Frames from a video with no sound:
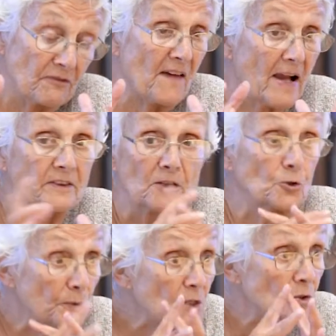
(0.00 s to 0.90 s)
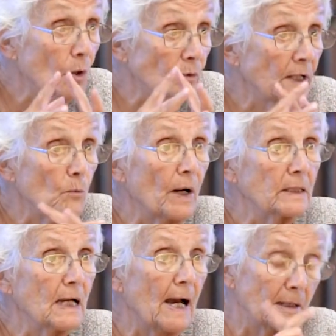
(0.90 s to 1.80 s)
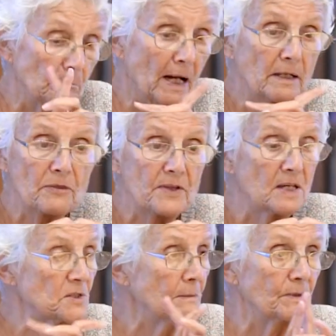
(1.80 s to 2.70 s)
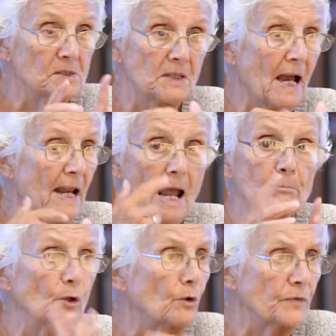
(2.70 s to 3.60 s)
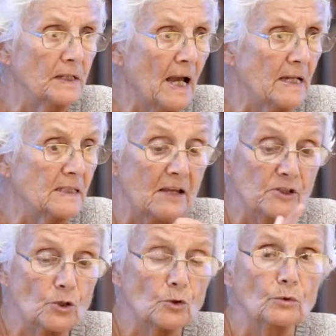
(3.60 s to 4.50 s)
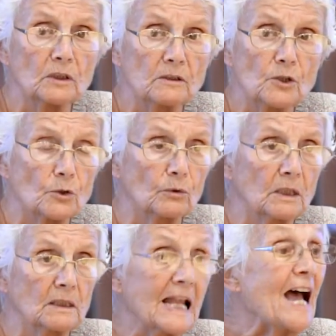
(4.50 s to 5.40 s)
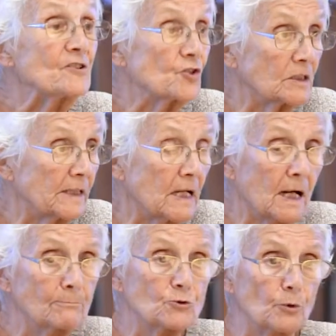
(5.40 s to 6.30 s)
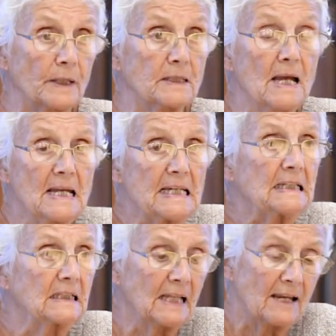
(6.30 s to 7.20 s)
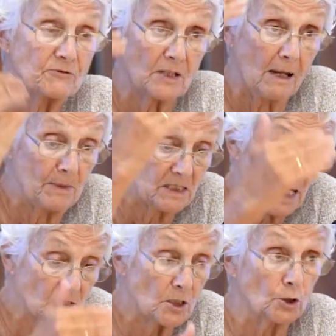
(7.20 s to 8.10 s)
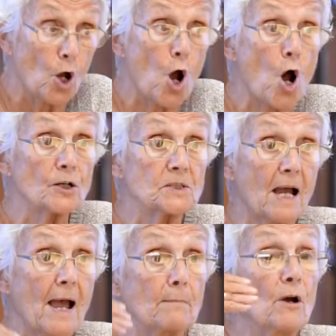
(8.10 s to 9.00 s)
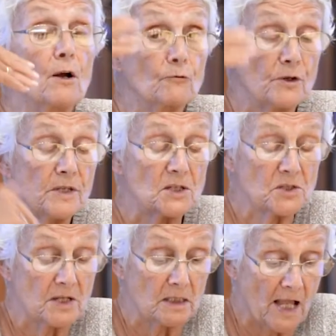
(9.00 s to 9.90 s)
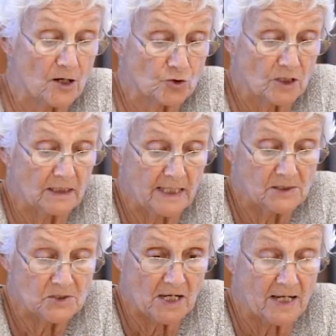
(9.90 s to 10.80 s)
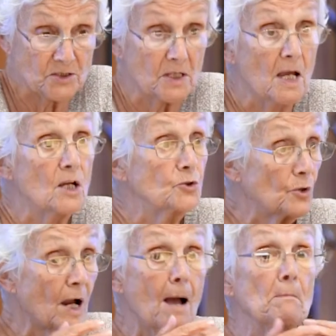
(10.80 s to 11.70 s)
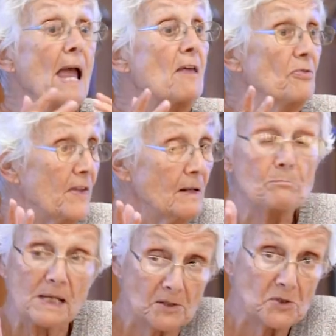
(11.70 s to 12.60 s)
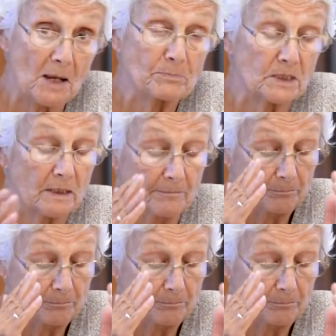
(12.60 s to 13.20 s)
fact that there is only one God. Monotheism does not happen overnight, and you don't logically come to it in a lifetime. It takes a long time for these theological insights to come and then be accepted.